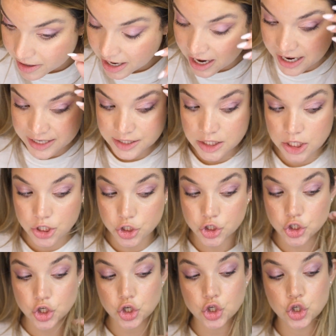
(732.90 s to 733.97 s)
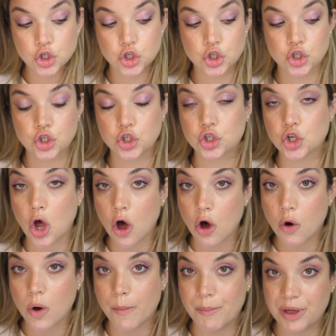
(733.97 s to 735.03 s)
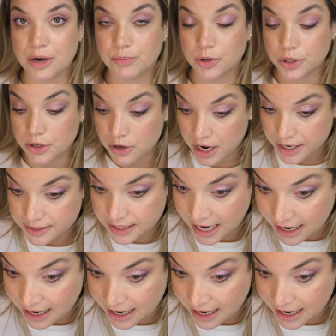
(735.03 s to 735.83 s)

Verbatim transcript: my eyes is so minimal, you guys.